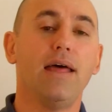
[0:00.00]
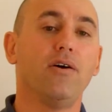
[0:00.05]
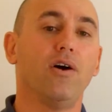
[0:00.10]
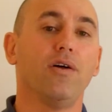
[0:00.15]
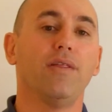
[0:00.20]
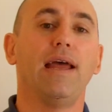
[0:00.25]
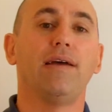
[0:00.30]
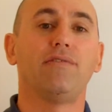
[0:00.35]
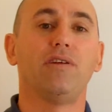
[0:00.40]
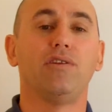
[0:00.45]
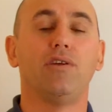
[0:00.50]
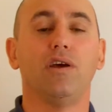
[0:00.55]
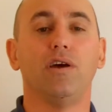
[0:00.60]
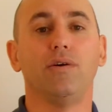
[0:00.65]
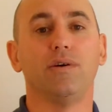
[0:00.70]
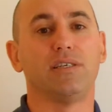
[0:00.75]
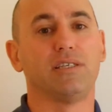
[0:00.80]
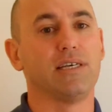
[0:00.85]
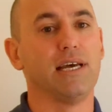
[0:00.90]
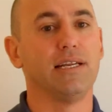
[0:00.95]
And all they have to
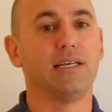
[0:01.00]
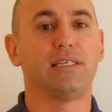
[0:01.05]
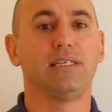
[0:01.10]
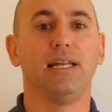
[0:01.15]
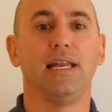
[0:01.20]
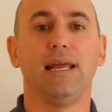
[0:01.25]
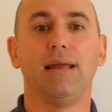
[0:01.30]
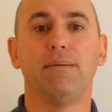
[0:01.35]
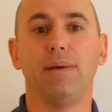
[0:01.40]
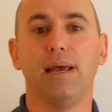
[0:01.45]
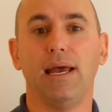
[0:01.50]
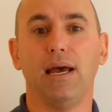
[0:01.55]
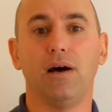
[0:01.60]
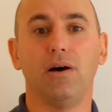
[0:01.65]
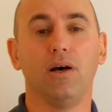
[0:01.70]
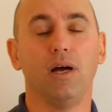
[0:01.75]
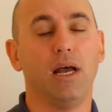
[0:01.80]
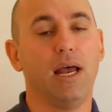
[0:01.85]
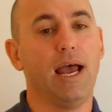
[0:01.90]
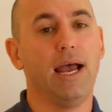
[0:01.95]
do is send us an
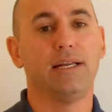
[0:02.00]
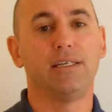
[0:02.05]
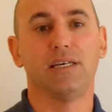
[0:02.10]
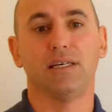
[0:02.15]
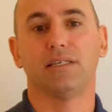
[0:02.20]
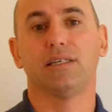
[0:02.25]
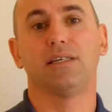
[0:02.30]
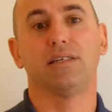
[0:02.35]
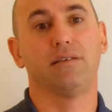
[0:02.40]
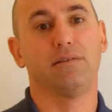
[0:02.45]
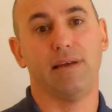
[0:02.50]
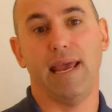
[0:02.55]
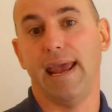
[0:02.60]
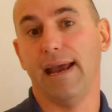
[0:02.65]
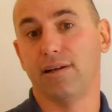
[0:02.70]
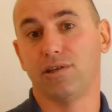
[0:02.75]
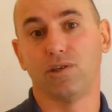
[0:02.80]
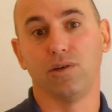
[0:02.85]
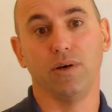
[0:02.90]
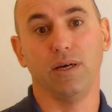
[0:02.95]
email and just
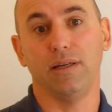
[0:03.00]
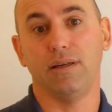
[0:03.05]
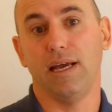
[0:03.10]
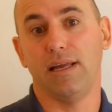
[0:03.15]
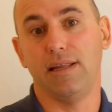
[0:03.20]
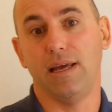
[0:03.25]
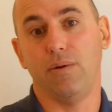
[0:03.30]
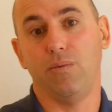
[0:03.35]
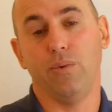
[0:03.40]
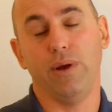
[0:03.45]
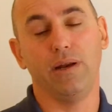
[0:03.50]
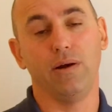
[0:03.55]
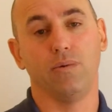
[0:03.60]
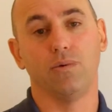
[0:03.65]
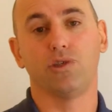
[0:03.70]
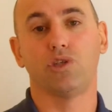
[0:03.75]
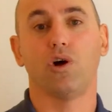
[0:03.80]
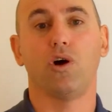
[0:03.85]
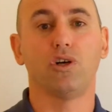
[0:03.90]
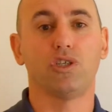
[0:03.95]
cancel it, and then we
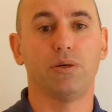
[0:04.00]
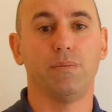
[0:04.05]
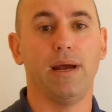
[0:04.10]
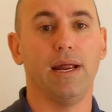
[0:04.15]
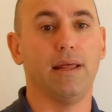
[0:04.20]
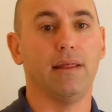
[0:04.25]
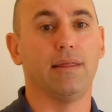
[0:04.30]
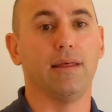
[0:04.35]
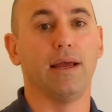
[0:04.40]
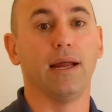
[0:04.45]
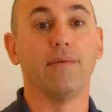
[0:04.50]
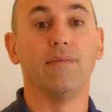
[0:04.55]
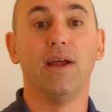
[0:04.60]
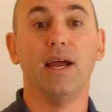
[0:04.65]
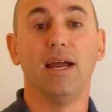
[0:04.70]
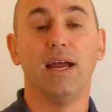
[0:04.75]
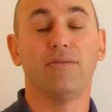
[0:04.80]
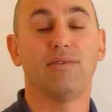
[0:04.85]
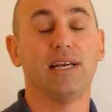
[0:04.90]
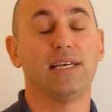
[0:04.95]
don't charge them anything.
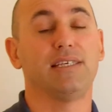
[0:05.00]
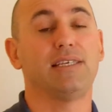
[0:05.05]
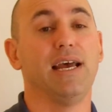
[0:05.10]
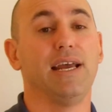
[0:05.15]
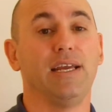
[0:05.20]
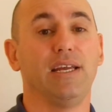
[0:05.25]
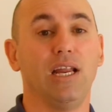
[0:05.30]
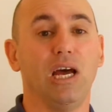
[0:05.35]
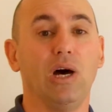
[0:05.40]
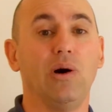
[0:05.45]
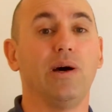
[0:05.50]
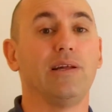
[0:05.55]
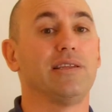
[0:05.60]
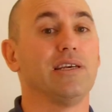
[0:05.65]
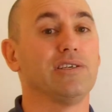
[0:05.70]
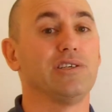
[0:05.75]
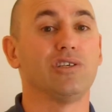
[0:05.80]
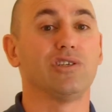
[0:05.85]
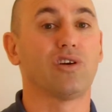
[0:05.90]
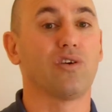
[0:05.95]
If they say, you know what,
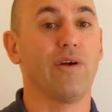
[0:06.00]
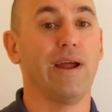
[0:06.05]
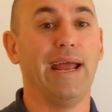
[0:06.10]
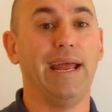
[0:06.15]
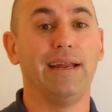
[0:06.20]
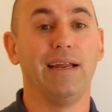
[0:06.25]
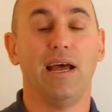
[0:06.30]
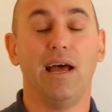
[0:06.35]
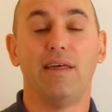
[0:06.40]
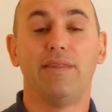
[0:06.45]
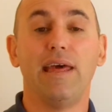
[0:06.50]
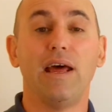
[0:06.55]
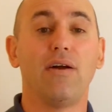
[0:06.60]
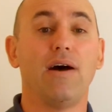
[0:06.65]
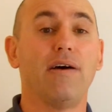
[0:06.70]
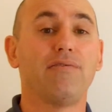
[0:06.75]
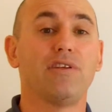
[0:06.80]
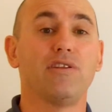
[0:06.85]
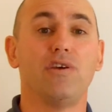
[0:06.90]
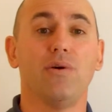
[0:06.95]
this is great, they
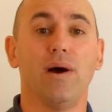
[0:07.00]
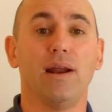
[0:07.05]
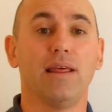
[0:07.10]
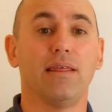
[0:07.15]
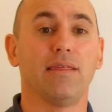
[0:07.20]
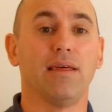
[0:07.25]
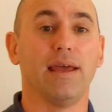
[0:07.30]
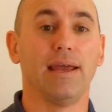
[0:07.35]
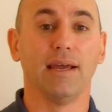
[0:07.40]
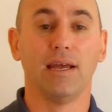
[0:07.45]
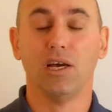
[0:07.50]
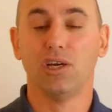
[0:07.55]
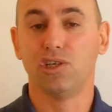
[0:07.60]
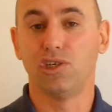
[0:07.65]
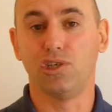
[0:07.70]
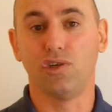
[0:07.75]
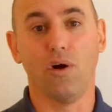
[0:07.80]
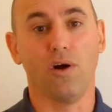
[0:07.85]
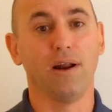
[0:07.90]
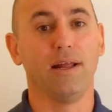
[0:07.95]
don't have to do anything.
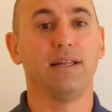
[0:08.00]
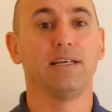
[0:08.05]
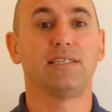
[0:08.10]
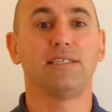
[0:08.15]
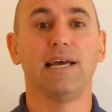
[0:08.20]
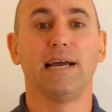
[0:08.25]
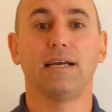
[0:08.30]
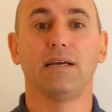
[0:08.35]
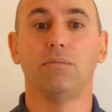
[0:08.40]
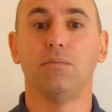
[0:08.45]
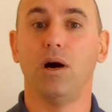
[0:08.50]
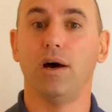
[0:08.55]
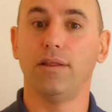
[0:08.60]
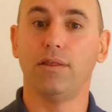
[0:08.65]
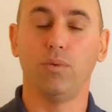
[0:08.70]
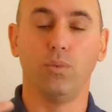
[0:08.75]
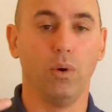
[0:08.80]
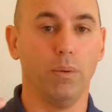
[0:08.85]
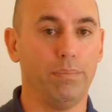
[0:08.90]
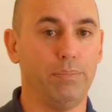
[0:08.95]
Starting the second
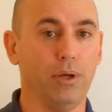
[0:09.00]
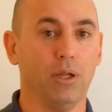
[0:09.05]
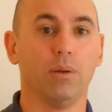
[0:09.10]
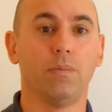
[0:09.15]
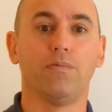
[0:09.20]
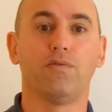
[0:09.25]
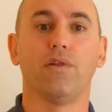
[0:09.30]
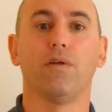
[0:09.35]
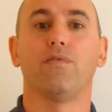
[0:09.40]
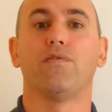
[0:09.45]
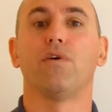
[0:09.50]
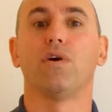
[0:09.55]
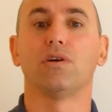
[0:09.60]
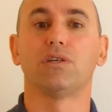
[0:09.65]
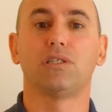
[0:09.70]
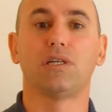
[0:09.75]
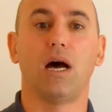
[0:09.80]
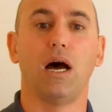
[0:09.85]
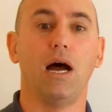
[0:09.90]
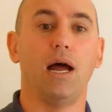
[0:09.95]
month, we'll bill them for the
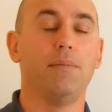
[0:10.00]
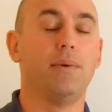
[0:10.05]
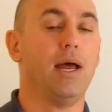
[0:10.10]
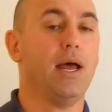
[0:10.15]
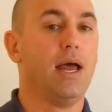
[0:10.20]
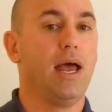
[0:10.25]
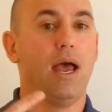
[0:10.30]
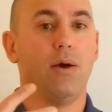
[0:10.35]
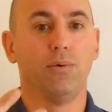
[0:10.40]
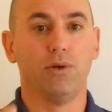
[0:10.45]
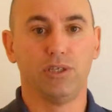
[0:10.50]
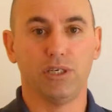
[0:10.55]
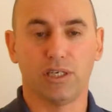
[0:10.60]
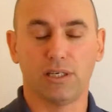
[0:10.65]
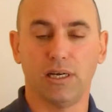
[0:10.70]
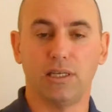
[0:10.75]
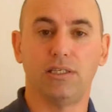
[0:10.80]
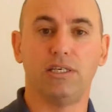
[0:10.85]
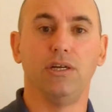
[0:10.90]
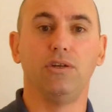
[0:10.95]
first time, and we'll
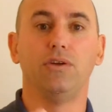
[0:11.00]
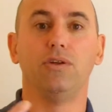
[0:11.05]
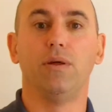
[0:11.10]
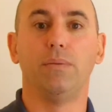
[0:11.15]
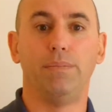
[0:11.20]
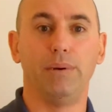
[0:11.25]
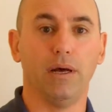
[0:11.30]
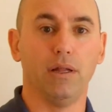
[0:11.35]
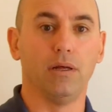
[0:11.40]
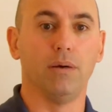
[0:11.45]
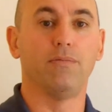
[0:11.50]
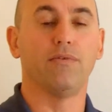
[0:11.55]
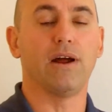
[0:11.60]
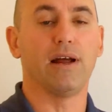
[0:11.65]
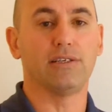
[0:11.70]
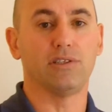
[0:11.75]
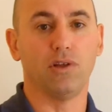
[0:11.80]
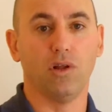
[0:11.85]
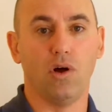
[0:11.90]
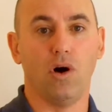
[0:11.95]
just continue to bill them
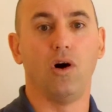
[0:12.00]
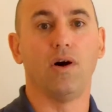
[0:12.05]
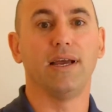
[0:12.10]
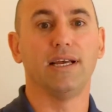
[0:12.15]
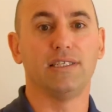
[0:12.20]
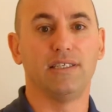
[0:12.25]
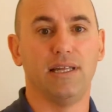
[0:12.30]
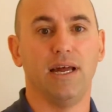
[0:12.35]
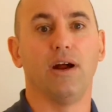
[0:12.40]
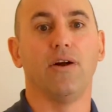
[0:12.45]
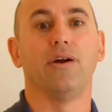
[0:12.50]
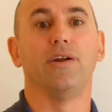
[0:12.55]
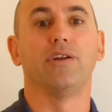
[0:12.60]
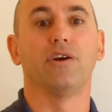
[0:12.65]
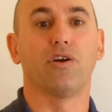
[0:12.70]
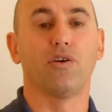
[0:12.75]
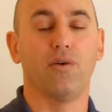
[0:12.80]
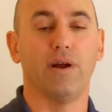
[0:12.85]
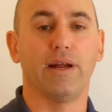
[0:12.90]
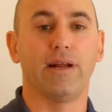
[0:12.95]
as long as they're in
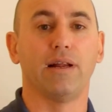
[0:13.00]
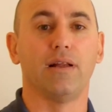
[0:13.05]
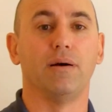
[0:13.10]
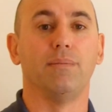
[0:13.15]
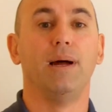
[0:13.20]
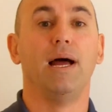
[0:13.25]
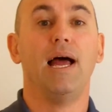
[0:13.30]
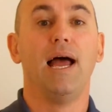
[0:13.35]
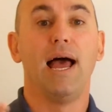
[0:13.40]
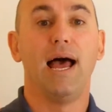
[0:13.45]
the curriculum.